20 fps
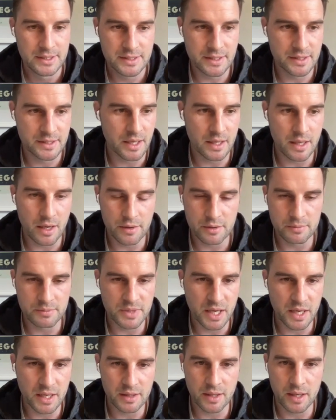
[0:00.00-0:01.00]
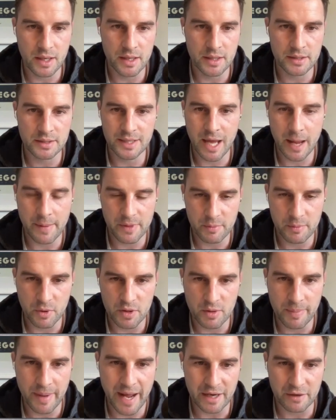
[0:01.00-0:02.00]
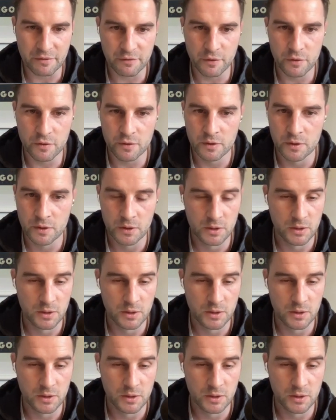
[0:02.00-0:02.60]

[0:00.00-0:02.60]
didn't allow them gain line, kept them on the back foot.